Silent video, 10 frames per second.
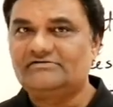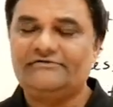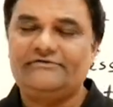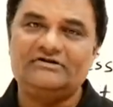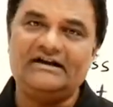
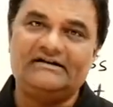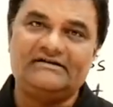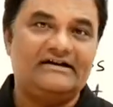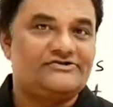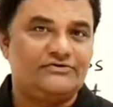So for
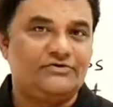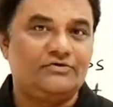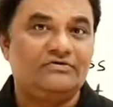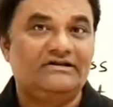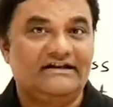that I should
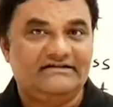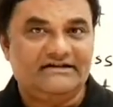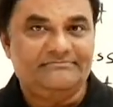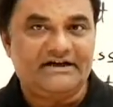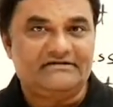know length
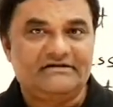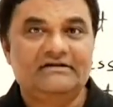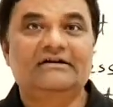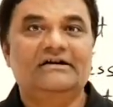and breadth.